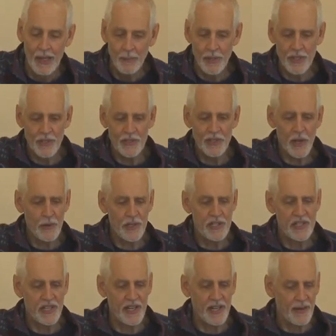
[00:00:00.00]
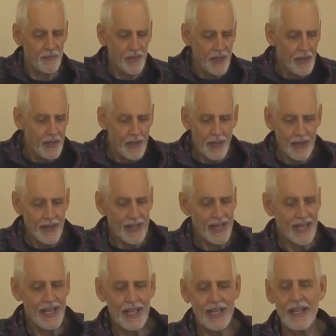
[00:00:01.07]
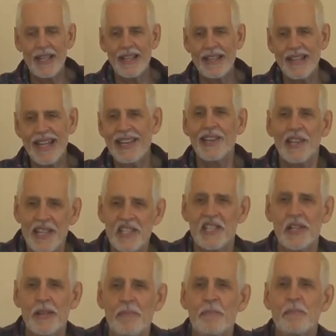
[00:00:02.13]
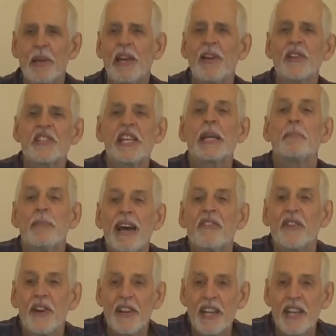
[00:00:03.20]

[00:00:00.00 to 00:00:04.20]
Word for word: But you notice there, uh, he they listened because he met their